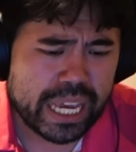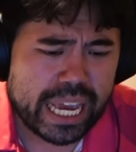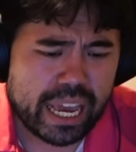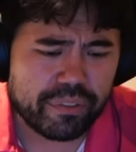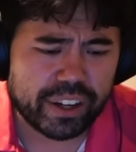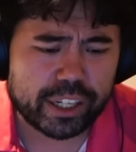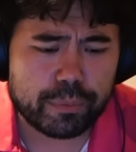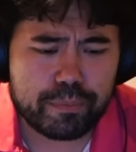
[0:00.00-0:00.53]

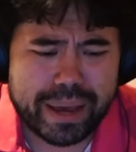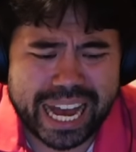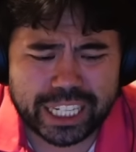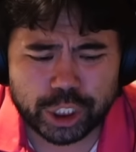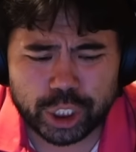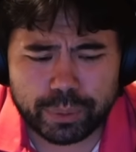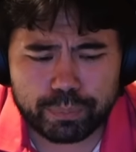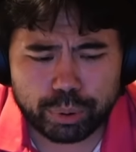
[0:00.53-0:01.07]
If I could
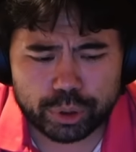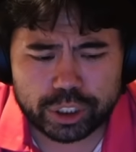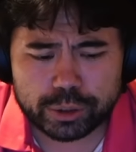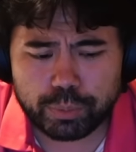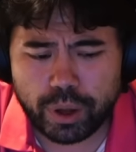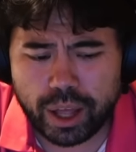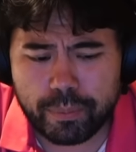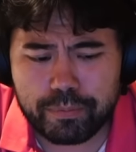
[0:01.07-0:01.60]
magically put this
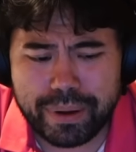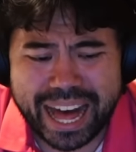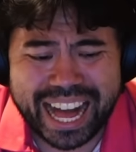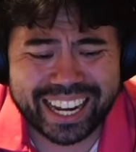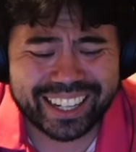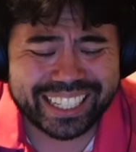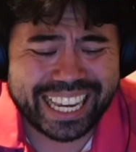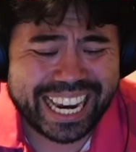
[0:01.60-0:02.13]
pawn
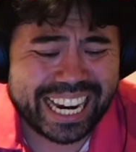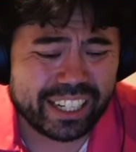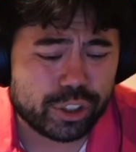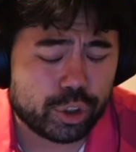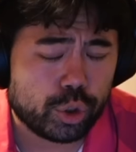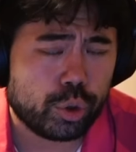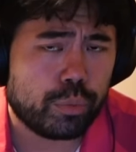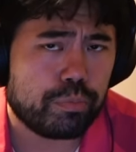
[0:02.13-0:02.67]
back on
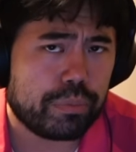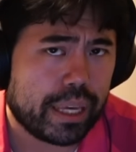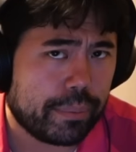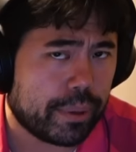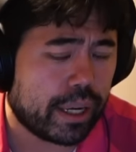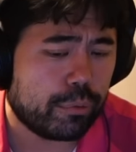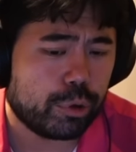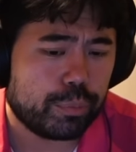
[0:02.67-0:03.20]
a2,
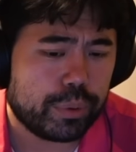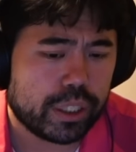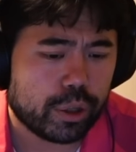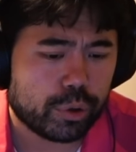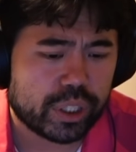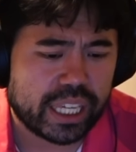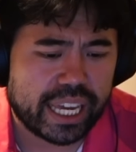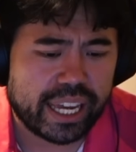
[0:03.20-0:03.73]
maybe I would be
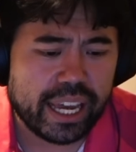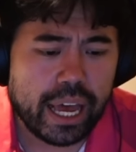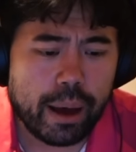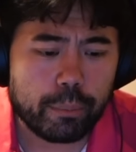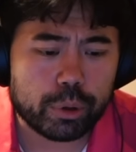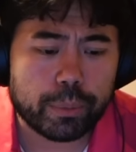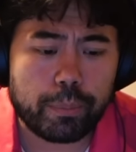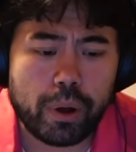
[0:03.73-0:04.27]
okay.
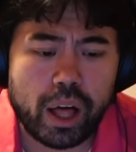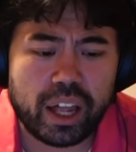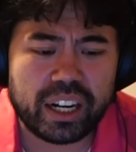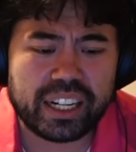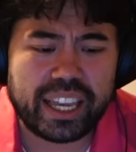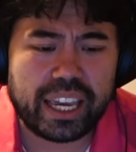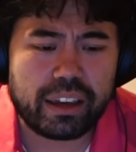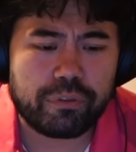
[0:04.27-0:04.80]
But the pawn on
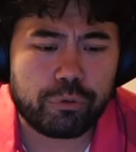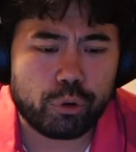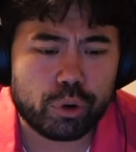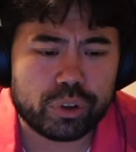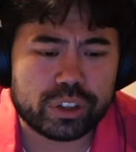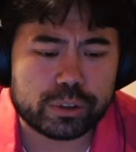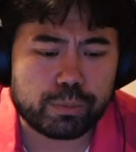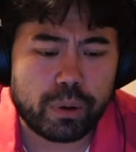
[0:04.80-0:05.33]

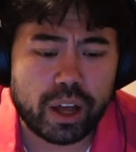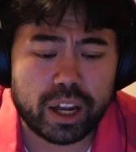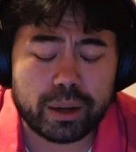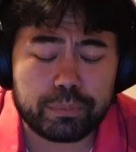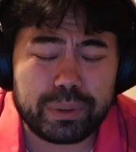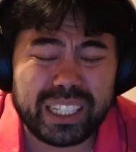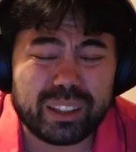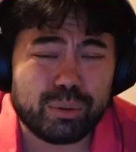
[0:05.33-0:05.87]
a4, this pawn
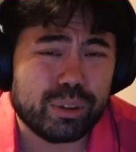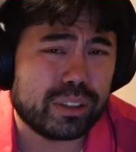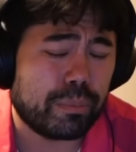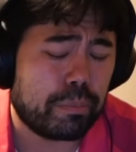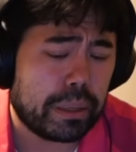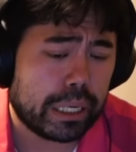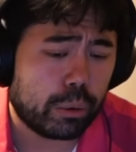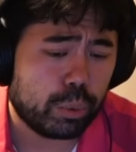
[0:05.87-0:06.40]
on b3 is a
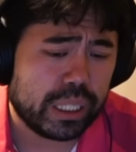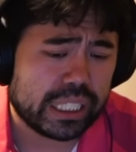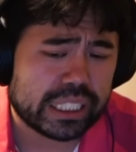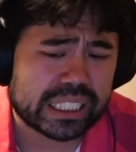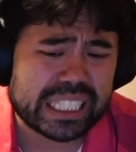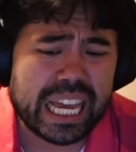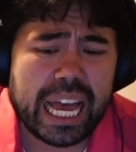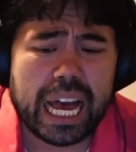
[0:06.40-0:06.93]
big
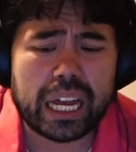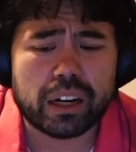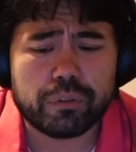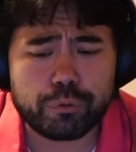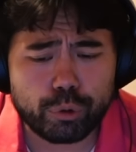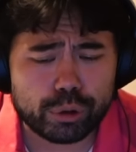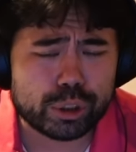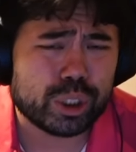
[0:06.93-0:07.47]
weakness, and
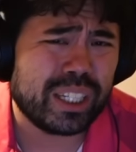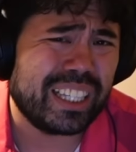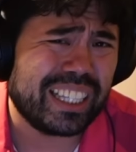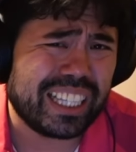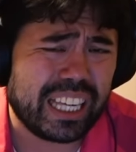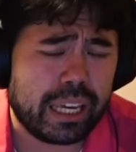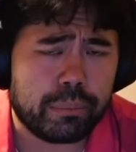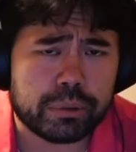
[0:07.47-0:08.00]
unfortunately, the
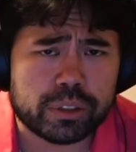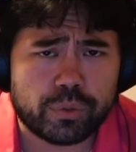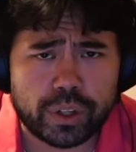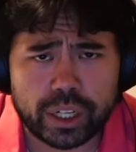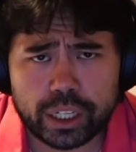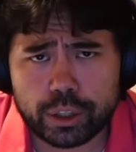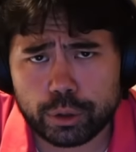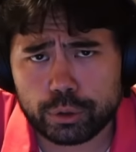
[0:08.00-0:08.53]
game is
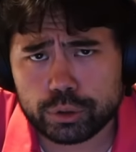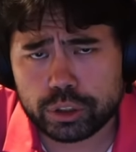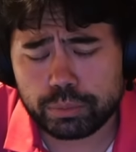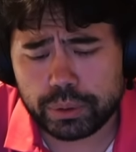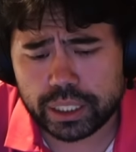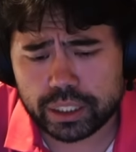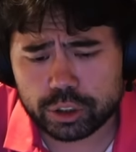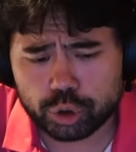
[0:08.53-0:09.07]
very close to
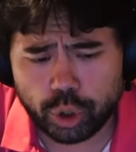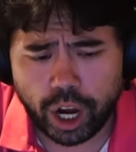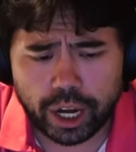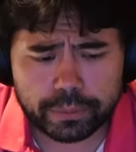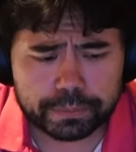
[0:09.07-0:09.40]
being a draw.